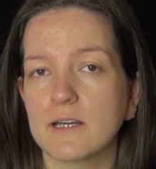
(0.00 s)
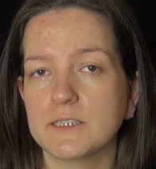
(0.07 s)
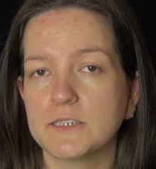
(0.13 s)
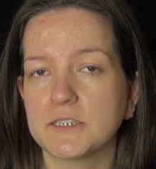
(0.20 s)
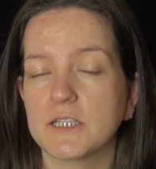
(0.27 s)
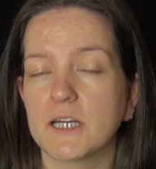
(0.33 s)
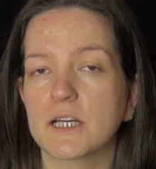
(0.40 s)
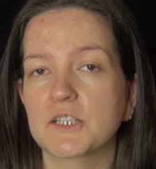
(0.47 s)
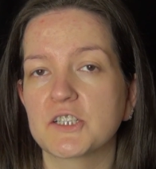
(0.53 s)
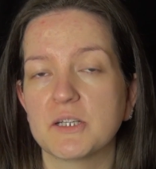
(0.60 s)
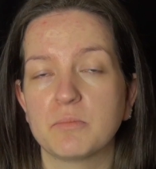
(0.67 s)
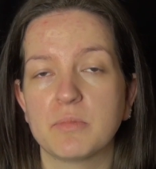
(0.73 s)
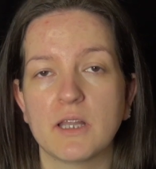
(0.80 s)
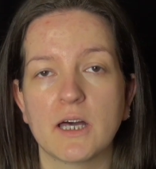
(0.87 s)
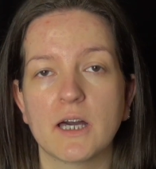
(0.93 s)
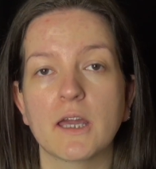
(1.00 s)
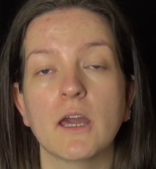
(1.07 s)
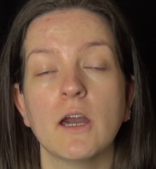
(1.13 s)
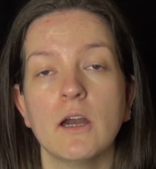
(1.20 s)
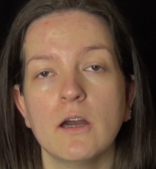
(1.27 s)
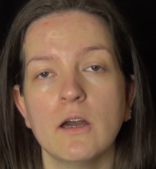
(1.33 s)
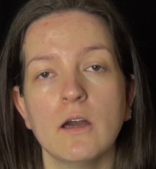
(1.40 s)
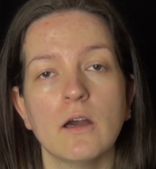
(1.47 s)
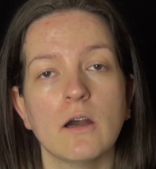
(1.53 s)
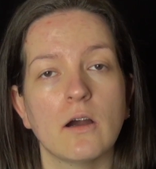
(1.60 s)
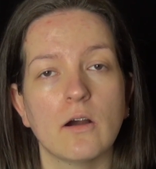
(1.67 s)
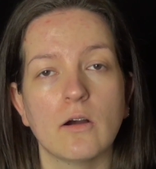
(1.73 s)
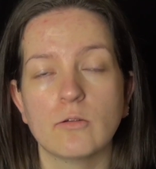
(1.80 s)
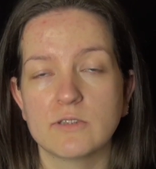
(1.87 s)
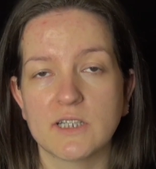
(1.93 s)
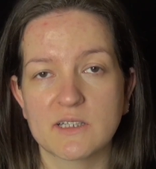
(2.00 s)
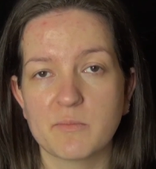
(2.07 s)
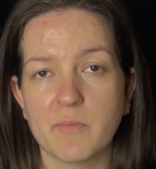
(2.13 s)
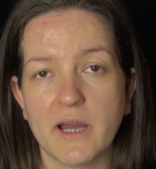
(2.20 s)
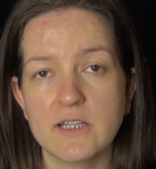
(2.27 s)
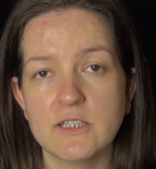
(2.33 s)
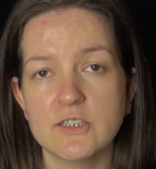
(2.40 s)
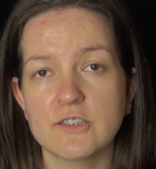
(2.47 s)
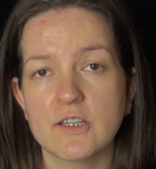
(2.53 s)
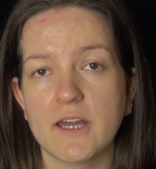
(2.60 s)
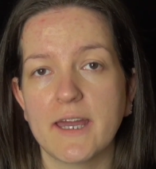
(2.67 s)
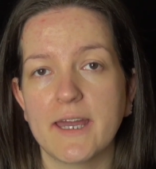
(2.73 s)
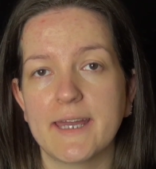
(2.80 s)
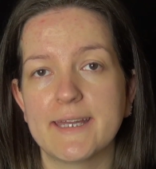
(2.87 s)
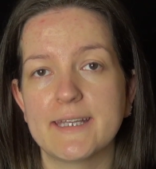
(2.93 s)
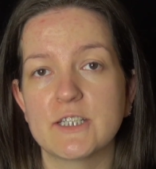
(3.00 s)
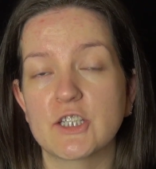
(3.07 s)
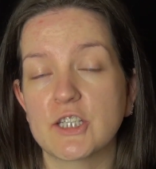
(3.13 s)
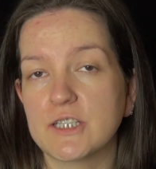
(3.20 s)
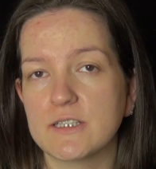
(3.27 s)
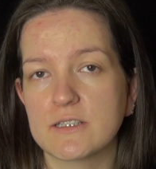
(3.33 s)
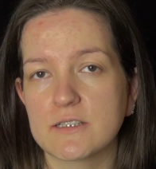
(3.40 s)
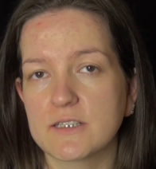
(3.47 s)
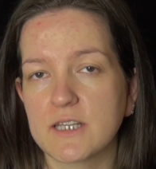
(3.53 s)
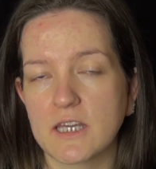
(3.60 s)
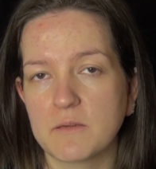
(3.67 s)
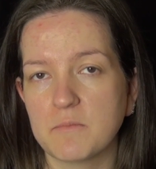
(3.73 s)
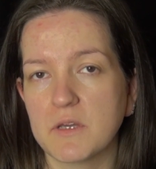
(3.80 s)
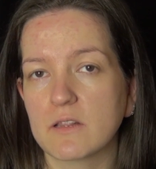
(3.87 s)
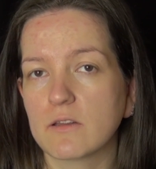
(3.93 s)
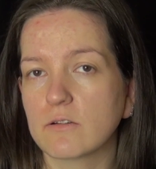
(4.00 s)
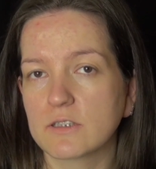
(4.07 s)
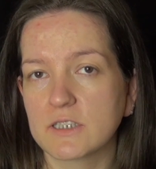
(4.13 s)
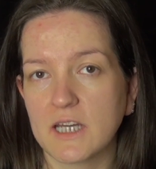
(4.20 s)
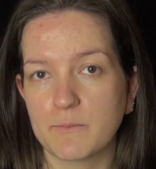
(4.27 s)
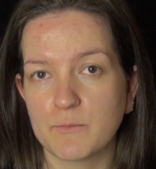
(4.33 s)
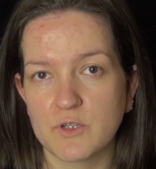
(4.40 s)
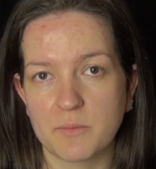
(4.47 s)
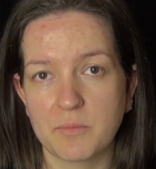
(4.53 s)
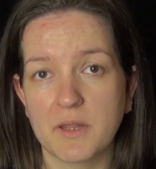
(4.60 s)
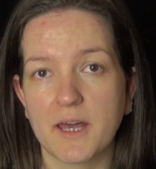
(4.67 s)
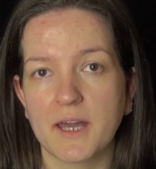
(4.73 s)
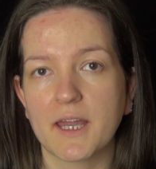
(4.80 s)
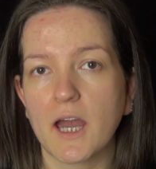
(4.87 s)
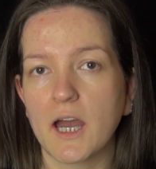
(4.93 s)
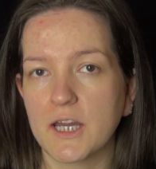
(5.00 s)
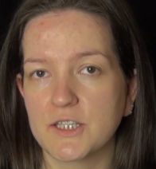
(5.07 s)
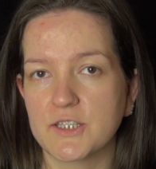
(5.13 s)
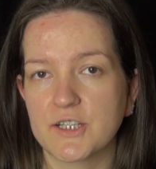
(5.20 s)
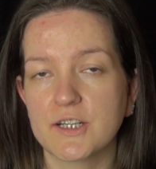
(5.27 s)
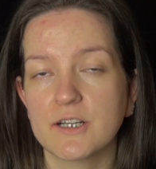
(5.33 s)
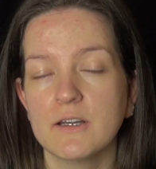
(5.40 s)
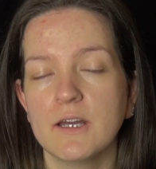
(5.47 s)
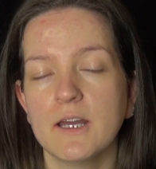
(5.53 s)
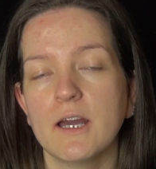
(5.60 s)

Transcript: I didn't actually apply all that much and it didn't take me a long time to apply either.